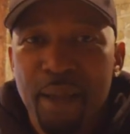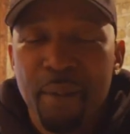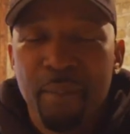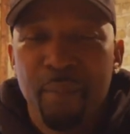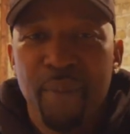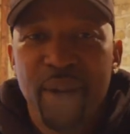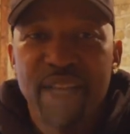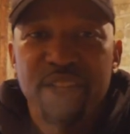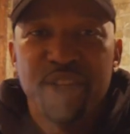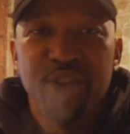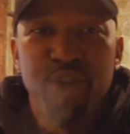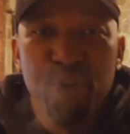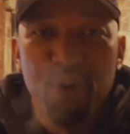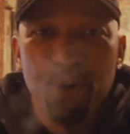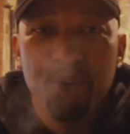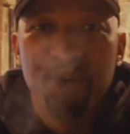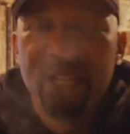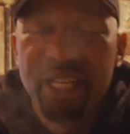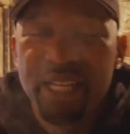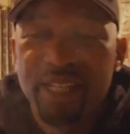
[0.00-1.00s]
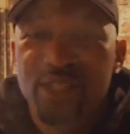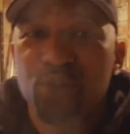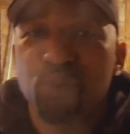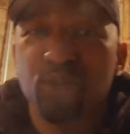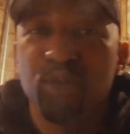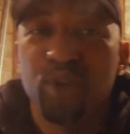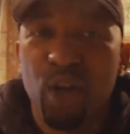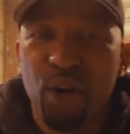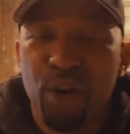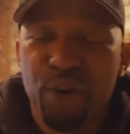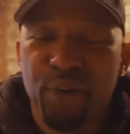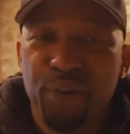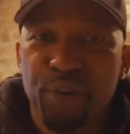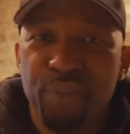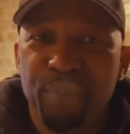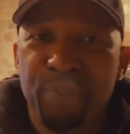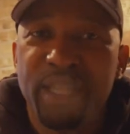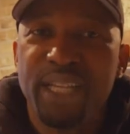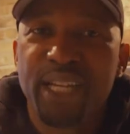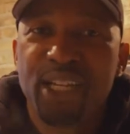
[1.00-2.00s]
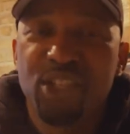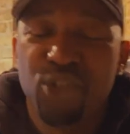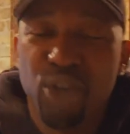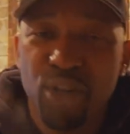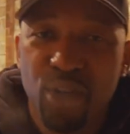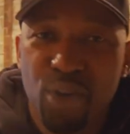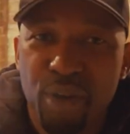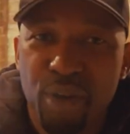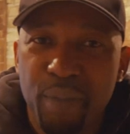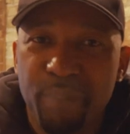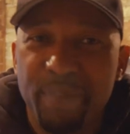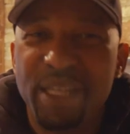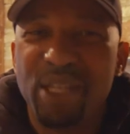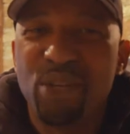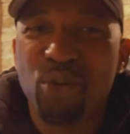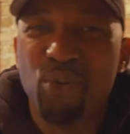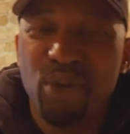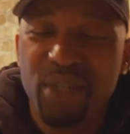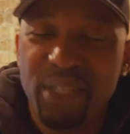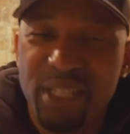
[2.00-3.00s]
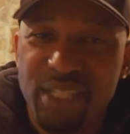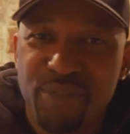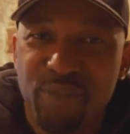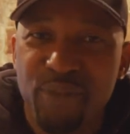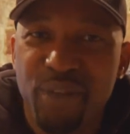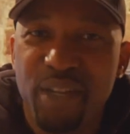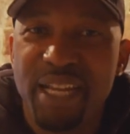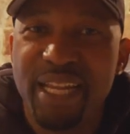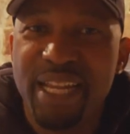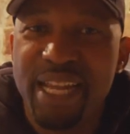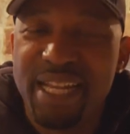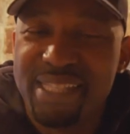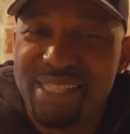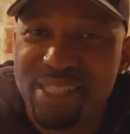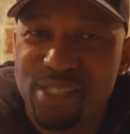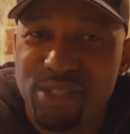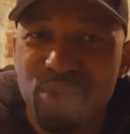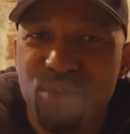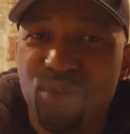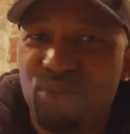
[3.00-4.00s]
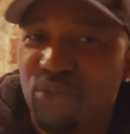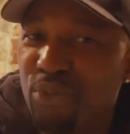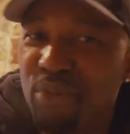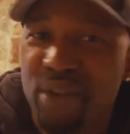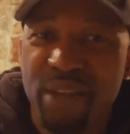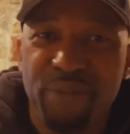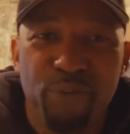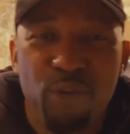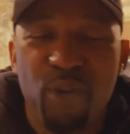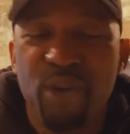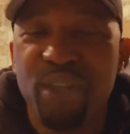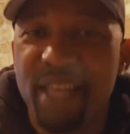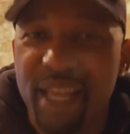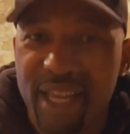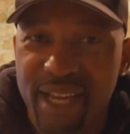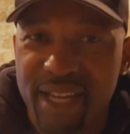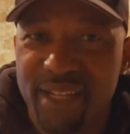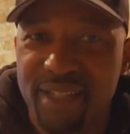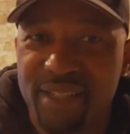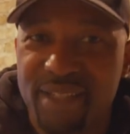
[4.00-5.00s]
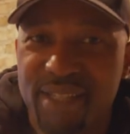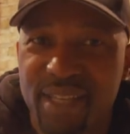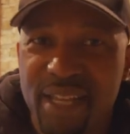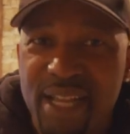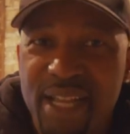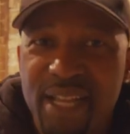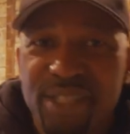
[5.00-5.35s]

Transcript: but you need to learn because you're to be doing this for the next 2, 3, 4 years.